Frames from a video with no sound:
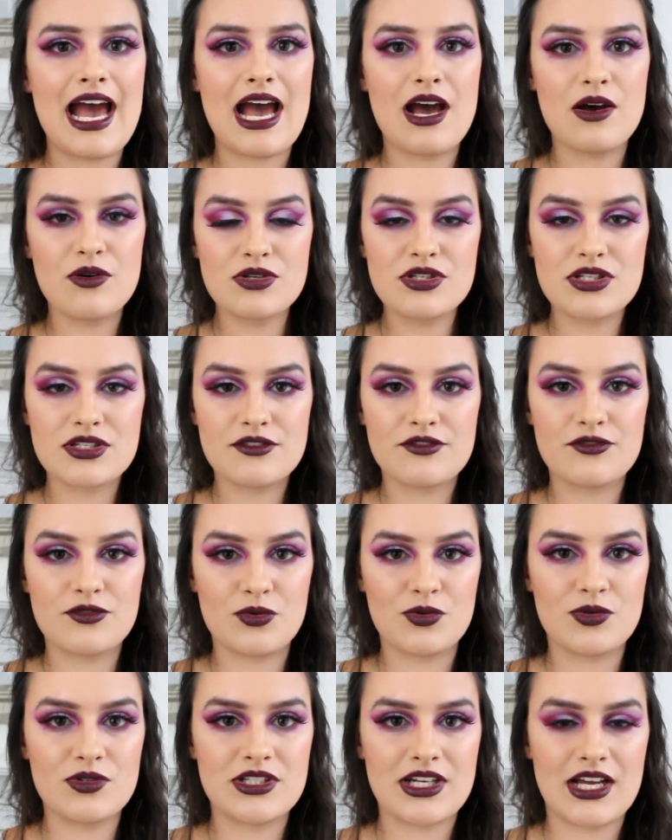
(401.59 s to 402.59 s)
out of
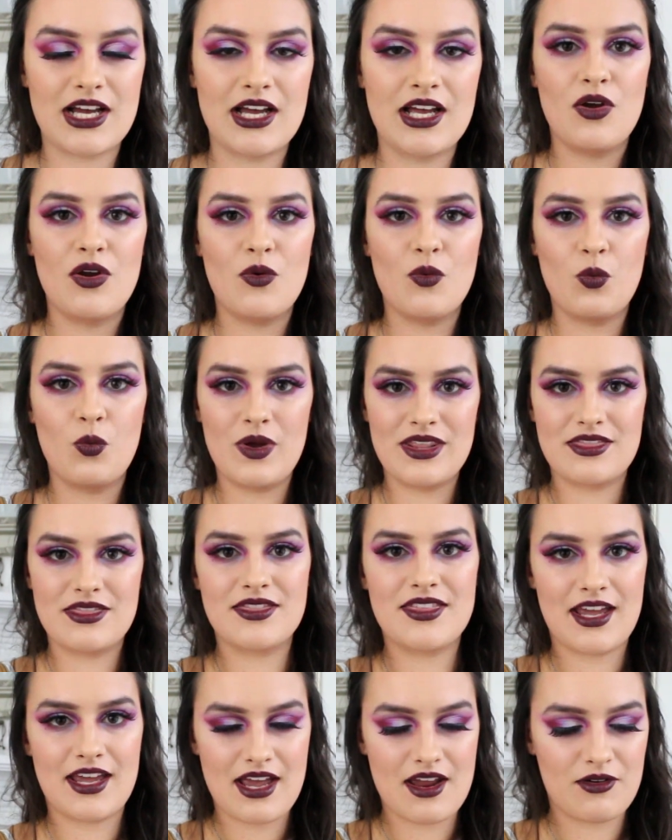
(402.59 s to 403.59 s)
order with
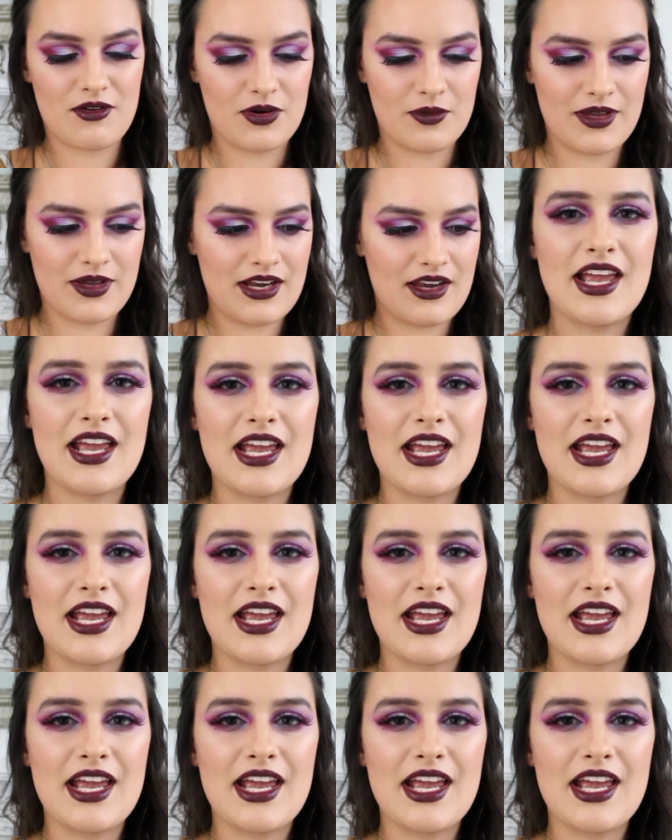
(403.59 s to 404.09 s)
the heroine.